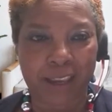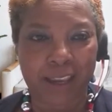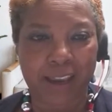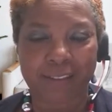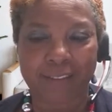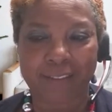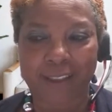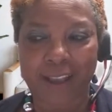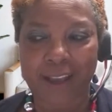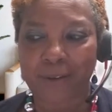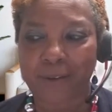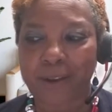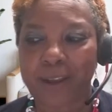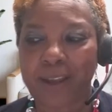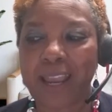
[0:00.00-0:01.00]

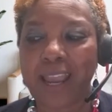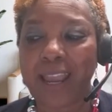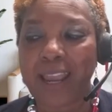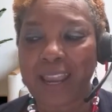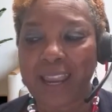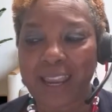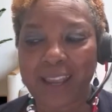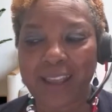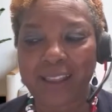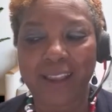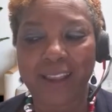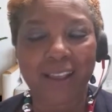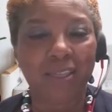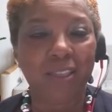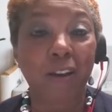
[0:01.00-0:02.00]
etc.
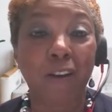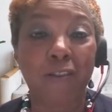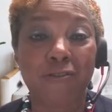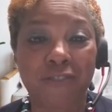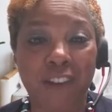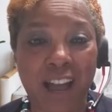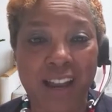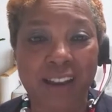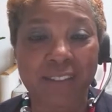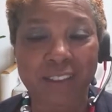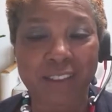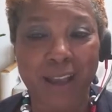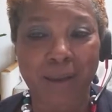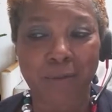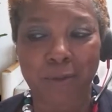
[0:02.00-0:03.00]
And they are 5
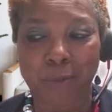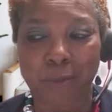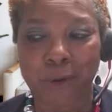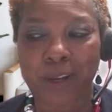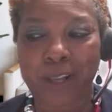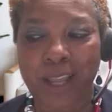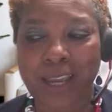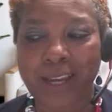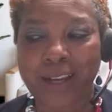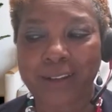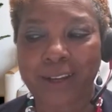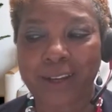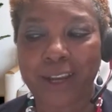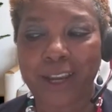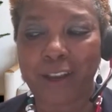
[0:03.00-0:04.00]
times more
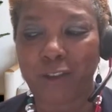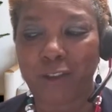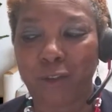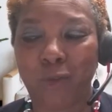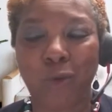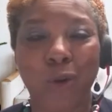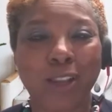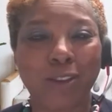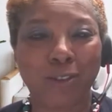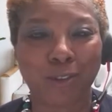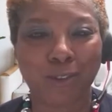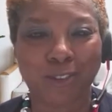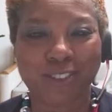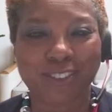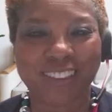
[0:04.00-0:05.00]
likely to want to
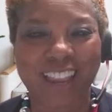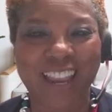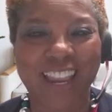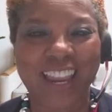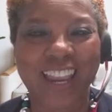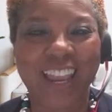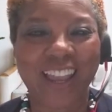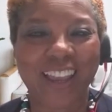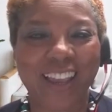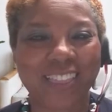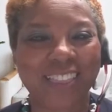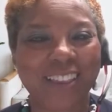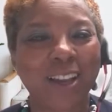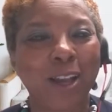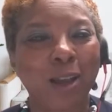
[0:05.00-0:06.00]
stay
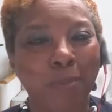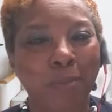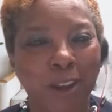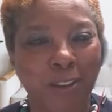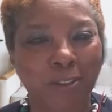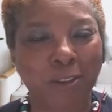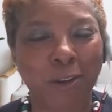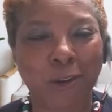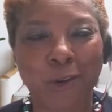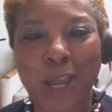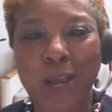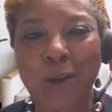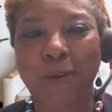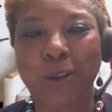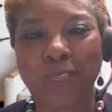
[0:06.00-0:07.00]
at the company. So
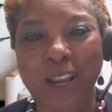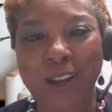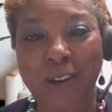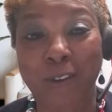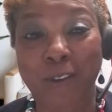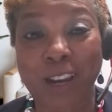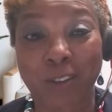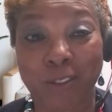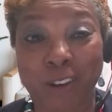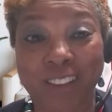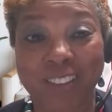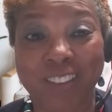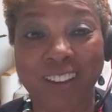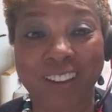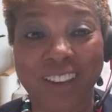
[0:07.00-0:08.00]
with that Great
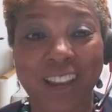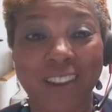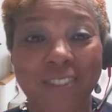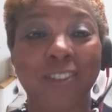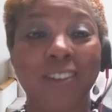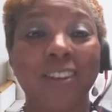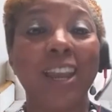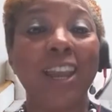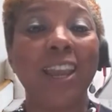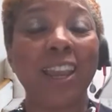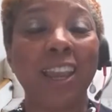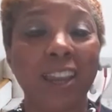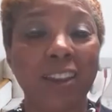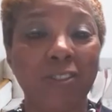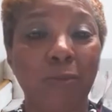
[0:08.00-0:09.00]
Resignation,
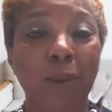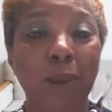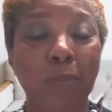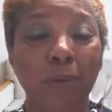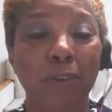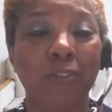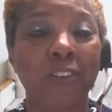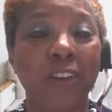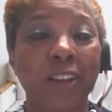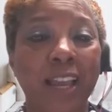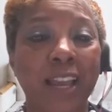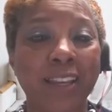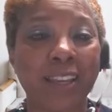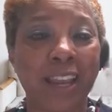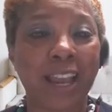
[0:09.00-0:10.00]
if people feel
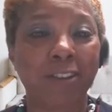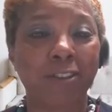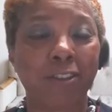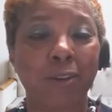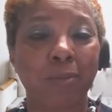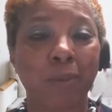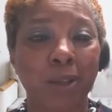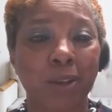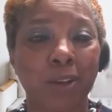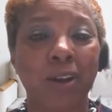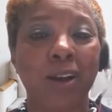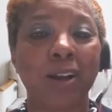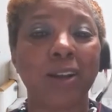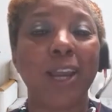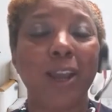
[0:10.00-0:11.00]
like they actually
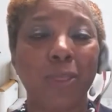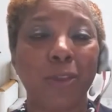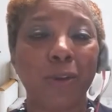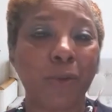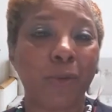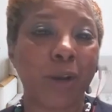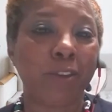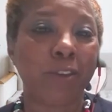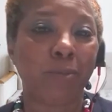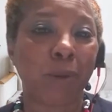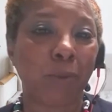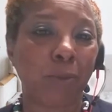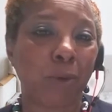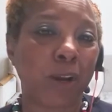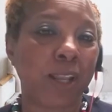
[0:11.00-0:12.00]
belong, they're going to
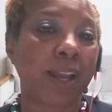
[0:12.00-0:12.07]
be more